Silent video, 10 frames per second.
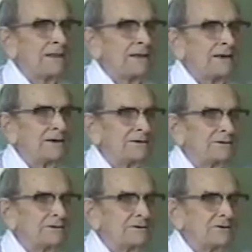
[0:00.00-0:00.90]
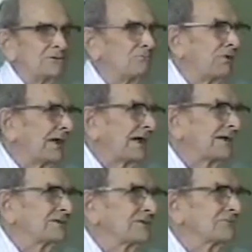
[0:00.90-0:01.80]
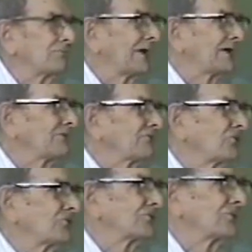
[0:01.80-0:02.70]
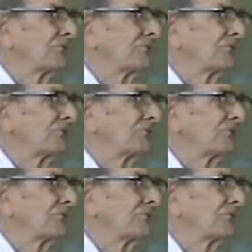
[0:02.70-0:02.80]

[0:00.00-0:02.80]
and it was black, just black of course it could